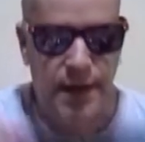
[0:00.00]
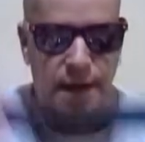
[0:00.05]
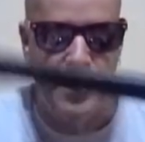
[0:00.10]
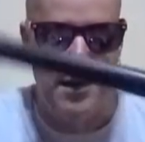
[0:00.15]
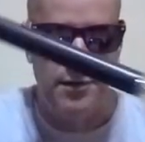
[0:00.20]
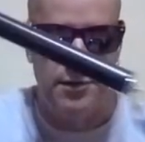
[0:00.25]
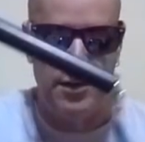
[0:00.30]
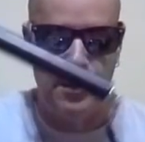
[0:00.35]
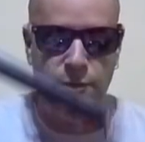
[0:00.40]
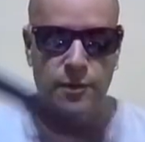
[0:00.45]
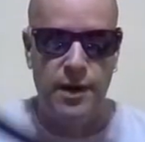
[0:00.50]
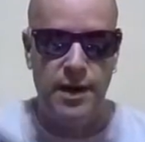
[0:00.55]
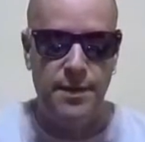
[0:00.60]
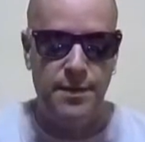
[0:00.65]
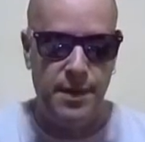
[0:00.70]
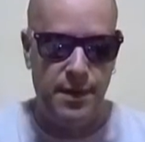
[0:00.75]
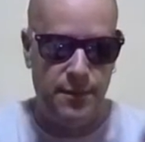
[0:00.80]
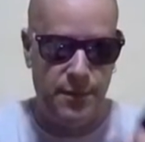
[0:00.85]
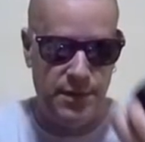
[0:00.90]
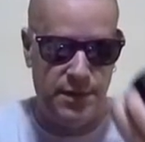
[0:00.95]
I use it quite a
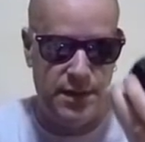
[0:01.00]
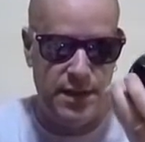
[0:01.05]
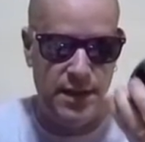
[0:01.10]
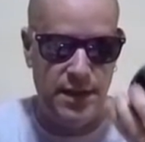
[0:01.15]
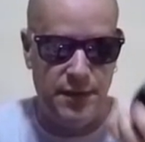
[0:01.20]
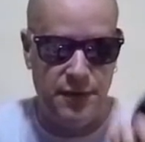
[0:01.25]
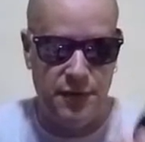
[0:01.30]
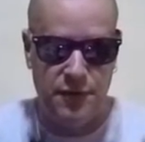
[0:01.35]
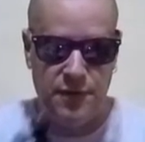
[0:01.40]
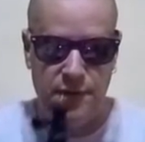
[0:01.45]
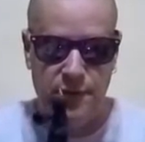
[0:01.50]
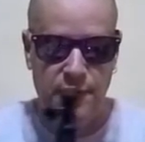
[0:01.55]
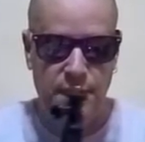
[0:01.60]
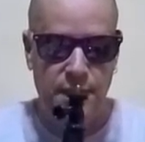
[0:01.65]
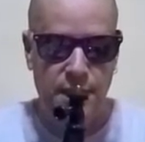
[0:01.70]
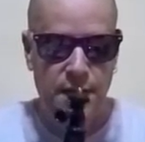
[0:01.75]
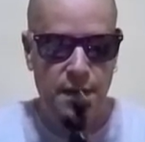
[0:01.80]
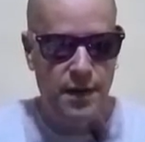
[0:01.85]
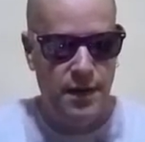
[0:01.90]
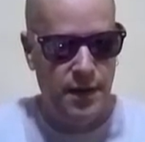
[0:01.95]
bit with this.
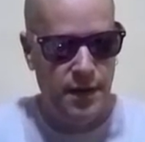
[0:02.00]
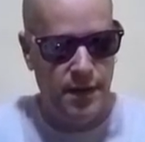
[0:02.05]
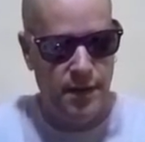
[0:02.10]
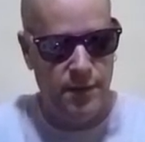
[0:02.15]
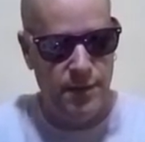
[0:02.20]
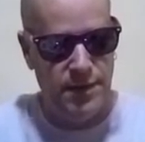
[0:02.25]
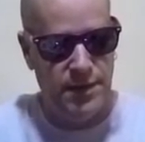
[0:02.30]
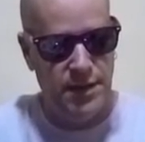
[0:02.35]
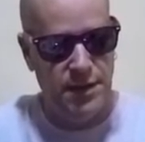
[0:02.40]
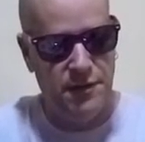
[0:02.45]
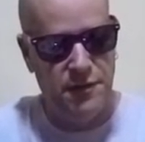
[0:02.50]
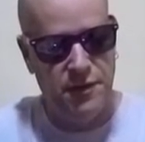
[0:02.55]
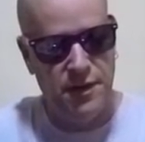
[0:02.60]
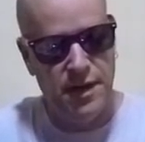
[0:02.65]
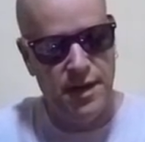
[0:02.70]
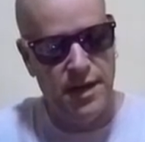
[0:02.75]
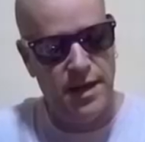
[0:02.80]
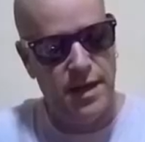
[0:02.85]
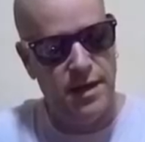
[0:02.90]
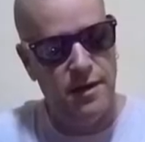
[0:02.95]
With this
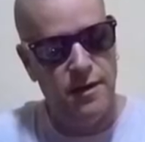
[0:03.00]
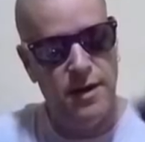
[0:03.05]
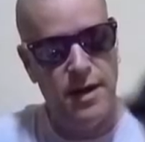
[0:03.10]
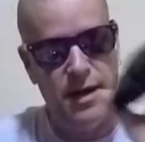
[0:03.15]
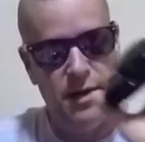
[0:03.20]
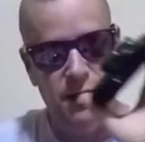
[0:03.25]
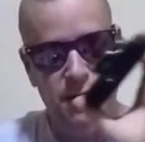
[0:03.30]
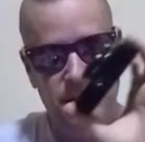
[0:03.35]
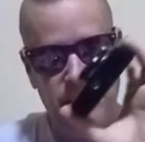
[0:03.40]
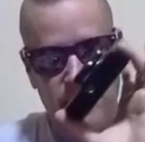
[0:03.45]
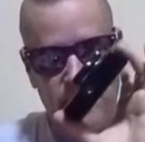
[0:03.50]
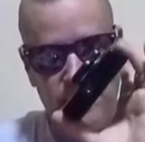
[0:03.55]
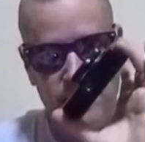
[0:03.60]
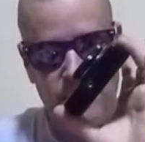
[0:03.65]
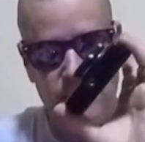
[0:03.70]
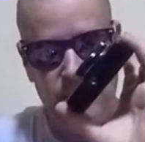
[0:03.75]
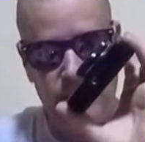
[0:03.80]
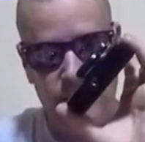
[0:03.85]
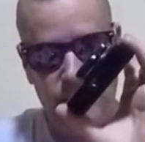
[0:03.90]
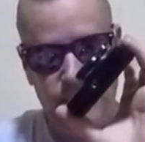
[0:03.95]
stick here, it has the
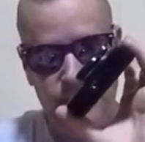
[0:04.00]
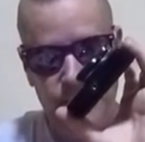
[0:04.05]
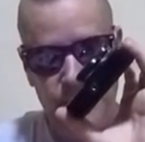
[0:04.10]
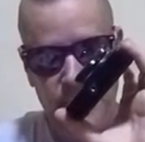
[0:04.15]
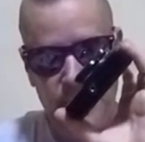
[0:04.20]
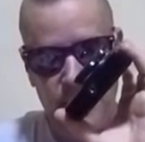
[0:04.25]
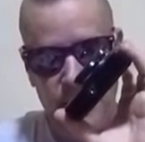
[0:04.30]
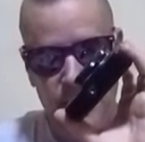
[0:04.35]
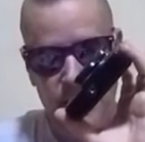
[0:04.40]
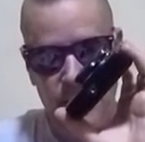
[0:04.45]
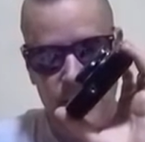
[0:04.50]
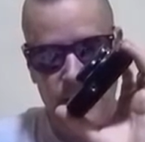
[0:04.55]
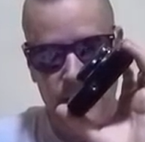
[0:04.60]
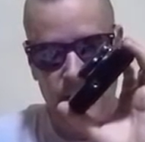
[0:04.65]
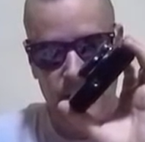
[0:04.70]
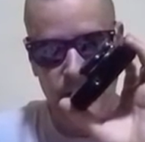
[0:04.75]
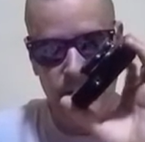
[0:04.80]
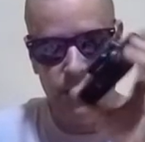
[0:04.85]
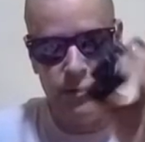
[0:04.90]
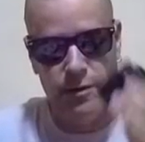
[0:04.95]
little,
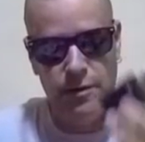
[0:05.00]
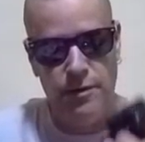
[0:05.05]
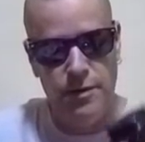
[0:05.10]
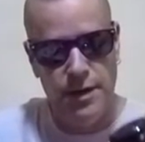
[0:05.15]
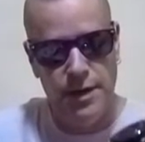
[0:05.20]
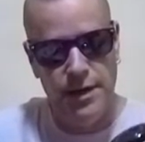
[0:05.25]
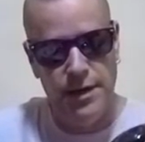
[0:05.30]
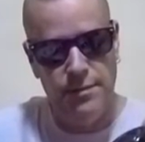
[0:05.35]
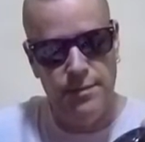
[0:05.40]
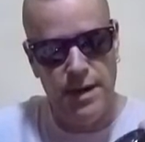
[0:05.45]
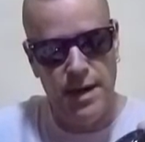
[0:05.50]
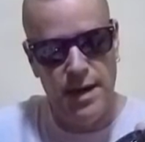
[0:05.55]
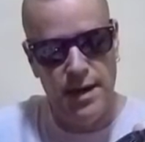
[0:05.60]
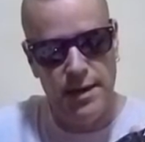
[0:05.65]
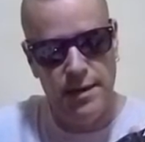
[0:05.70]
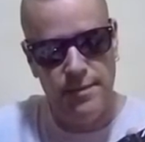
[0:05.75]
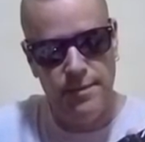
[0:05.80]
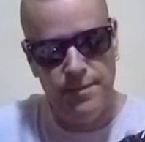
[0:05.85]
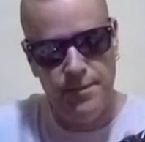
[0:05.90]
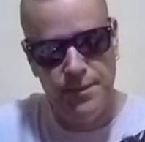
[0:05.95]
screw in the
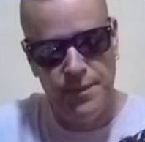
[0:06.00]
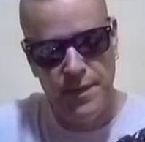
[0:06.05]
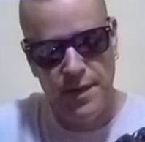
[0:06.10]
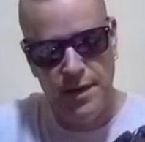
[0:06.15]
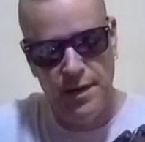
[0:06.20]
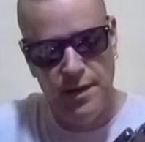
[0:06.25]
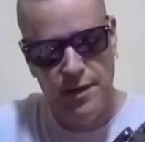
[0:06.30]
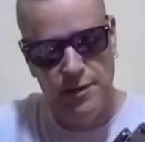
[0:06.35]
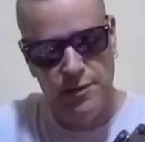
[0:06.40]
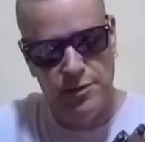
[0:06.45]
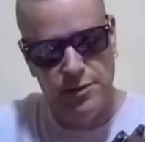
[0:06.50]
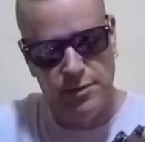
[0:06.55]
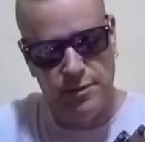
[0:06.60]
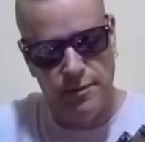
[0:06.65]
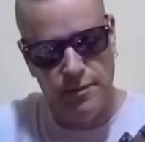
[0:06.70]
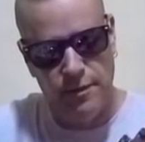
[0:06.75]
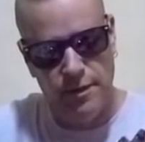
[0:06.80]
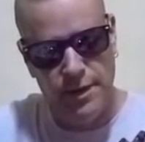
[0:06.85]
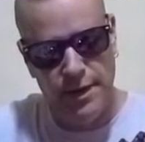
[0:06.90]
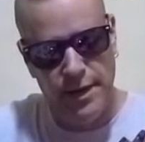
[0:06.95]
bottom.
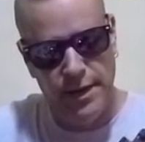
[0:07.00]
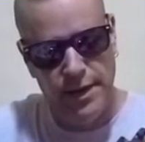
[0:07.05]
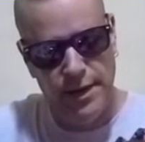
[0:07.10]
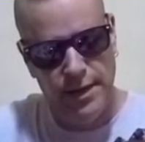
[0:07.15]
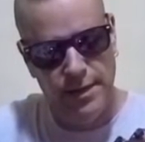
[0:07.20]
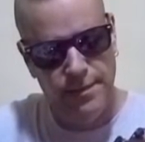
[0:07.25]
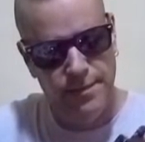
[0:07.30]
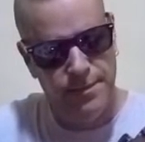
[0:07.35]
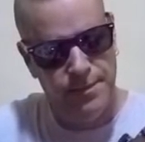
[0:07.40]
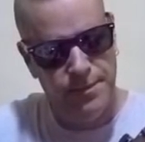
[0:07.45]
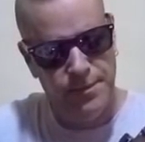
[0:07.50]
Screw it in.